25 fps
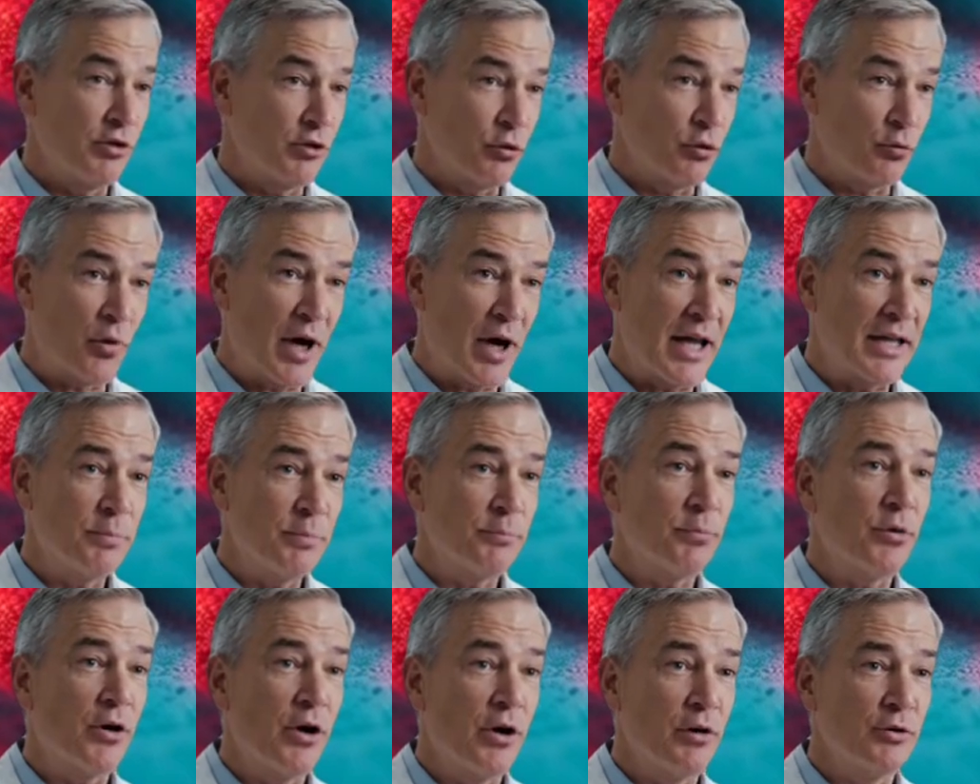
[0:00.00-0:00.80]
Blood is
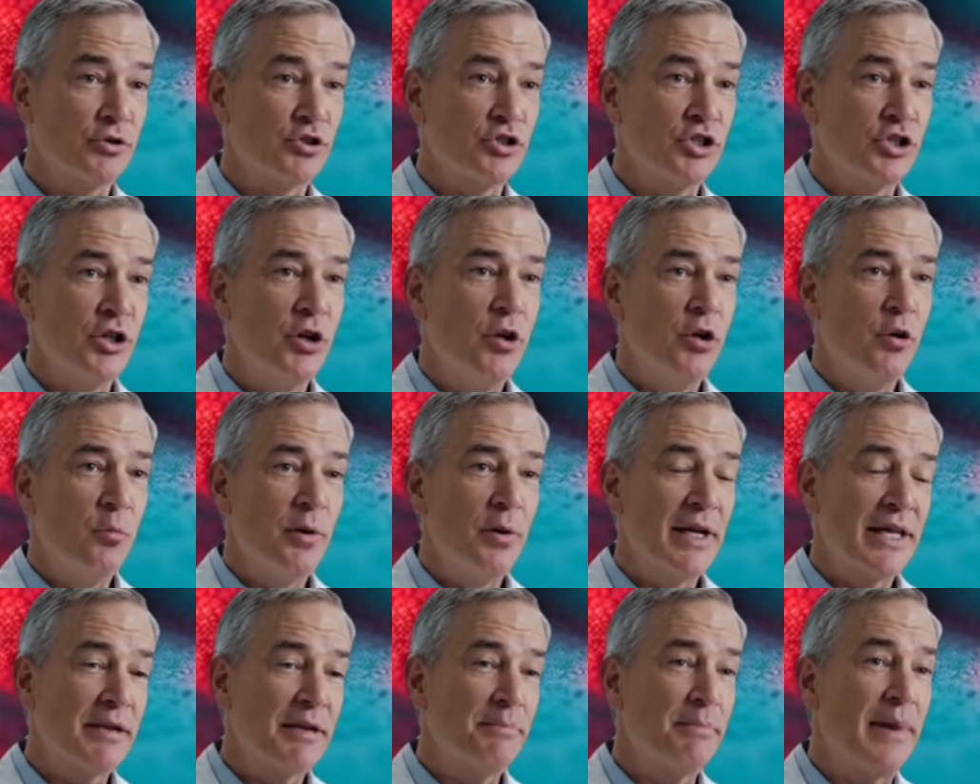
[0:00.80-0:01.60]
not just a
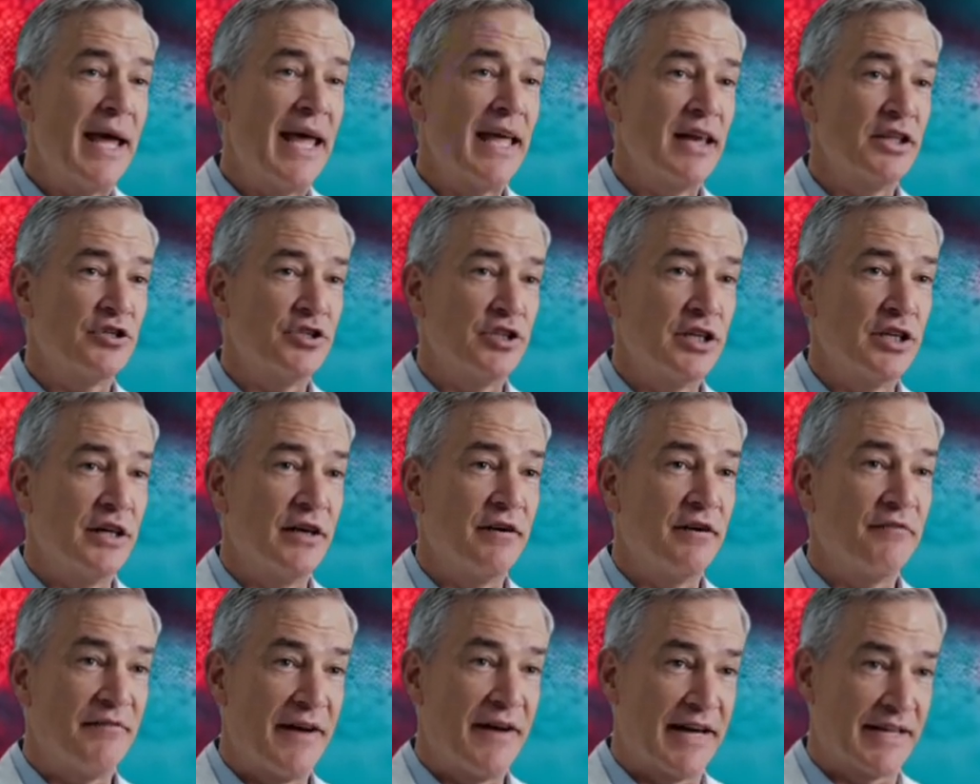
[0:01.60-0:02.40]
transporter of
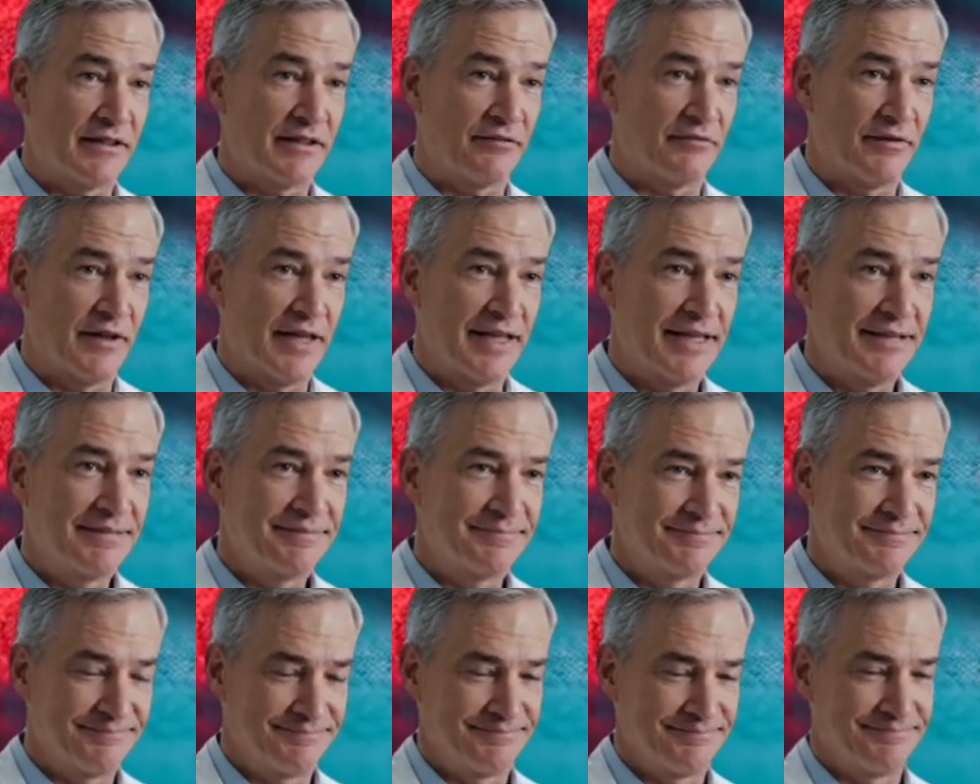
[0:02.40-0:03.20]
oxygen, it's
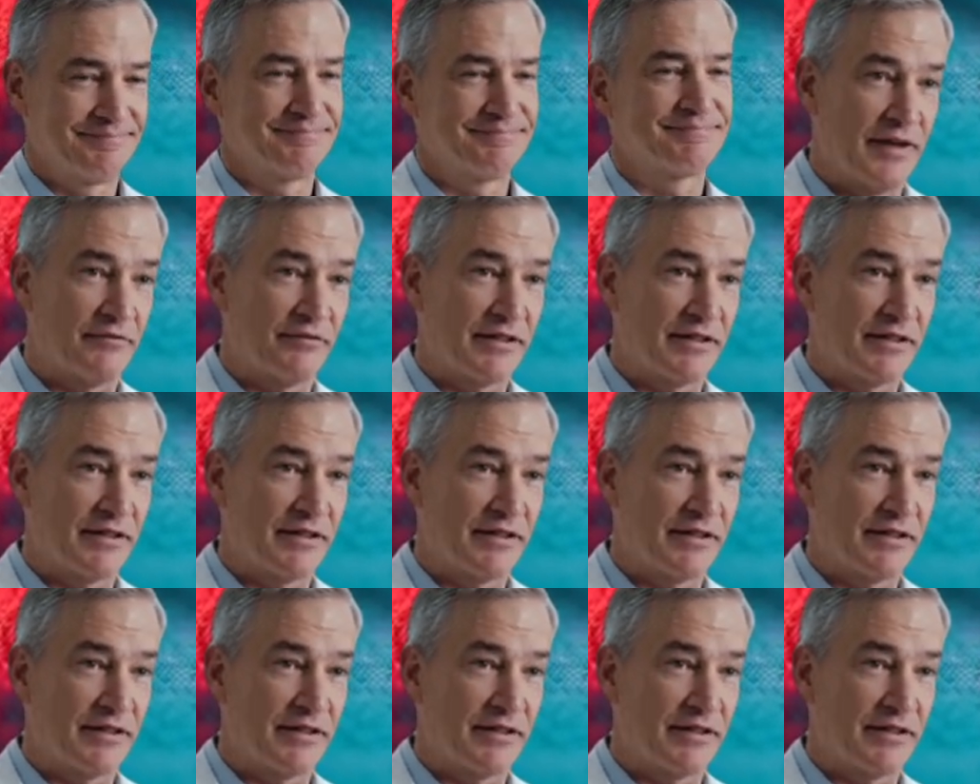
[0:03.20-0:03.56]
the river of